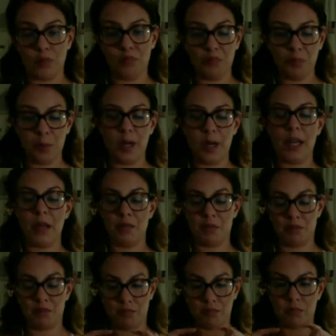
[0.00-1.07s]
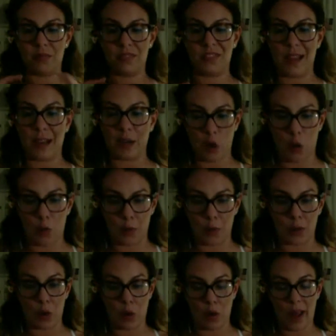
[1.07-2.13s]
pretty thick notebook,
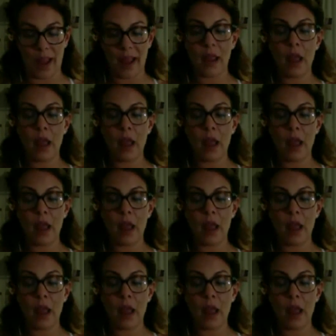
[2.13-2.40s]
okay?